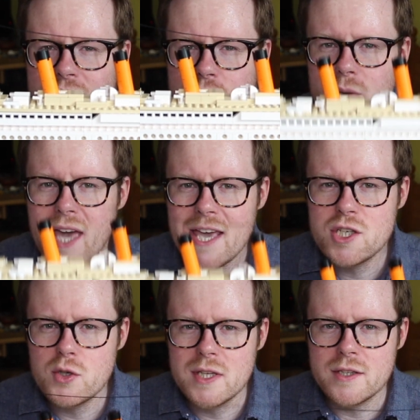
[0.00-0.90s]
So in
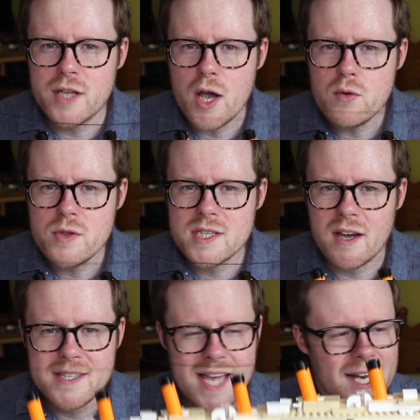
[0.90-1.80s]
case you didn't know, the
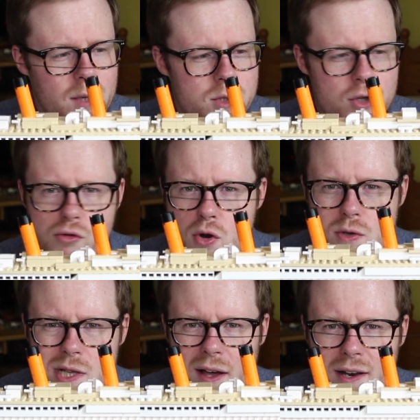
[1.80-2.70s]
Titanic was a
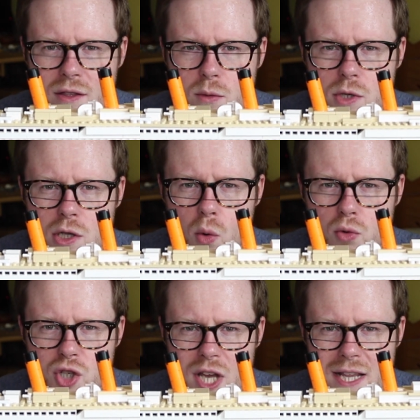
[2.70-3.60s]
cruise liner that was
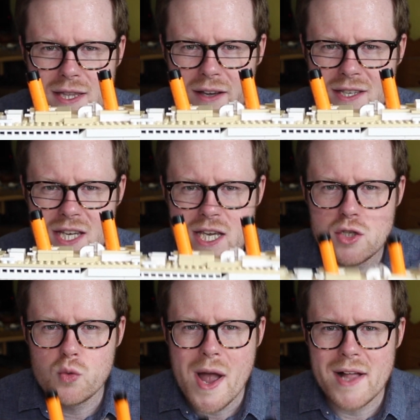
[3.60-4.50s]
launched in nineteen
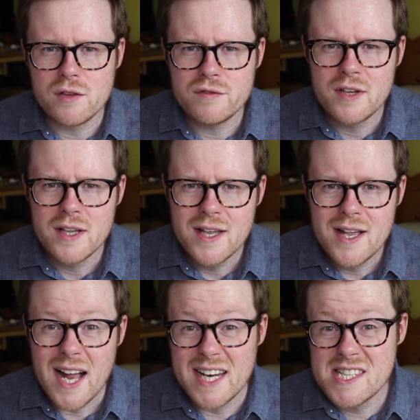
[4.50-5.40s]
twelve
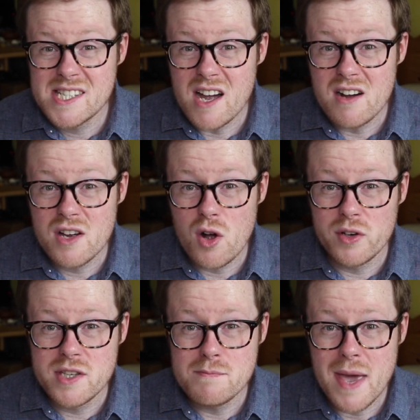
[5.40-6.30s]
and it sunk
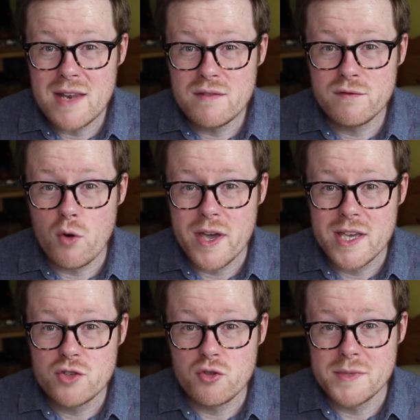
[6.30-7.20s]
on its maiden
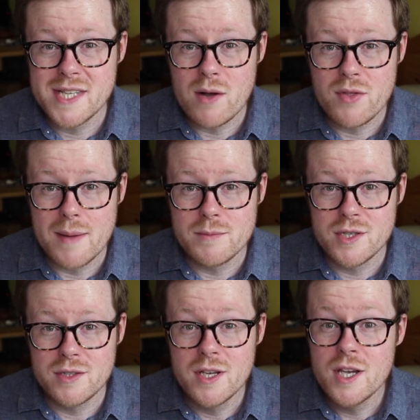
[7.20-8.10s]
voyage from
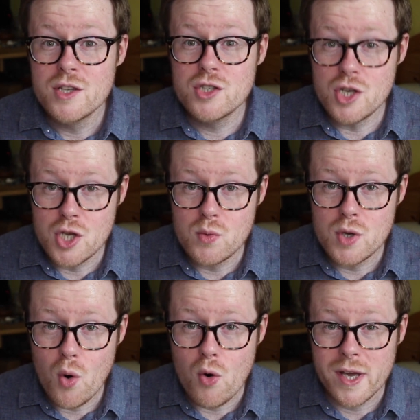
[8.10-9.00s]
Southampton to New
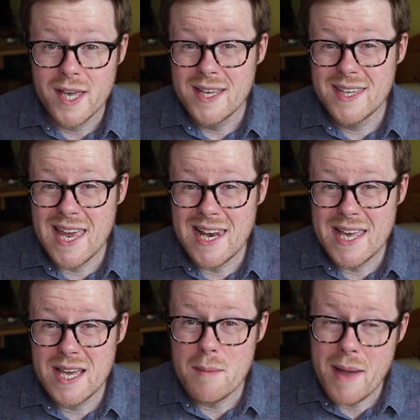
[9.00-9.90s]
York,
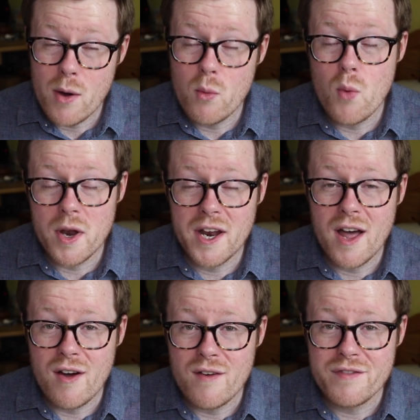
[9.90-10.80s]
killing about one and a
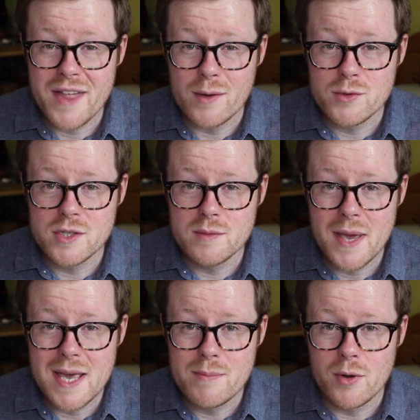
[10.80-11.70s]
half thousand
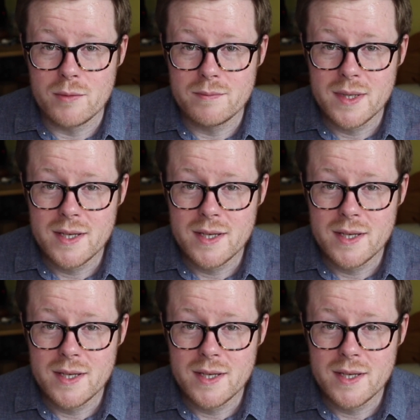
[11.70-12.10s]
people.